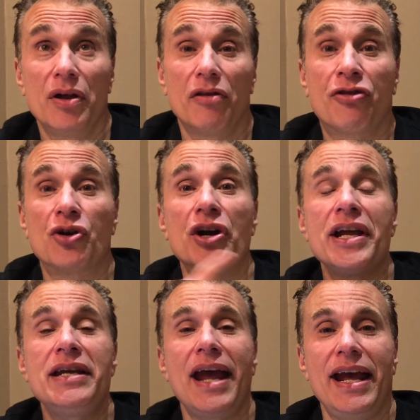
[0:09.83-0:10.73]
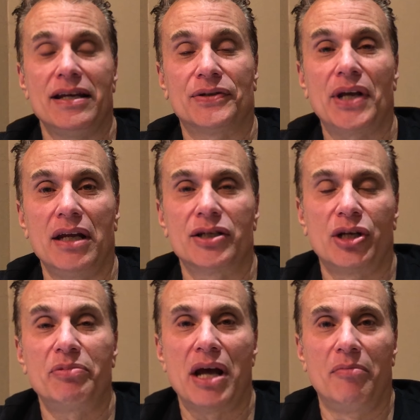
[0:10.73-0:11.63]
30 days in
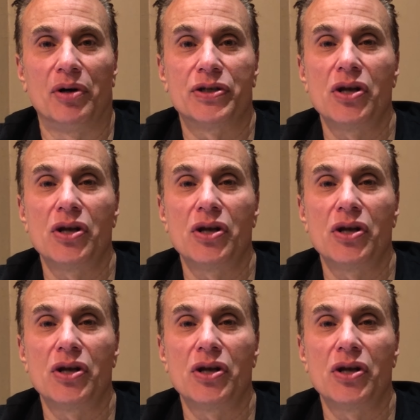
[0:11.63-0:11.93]
September.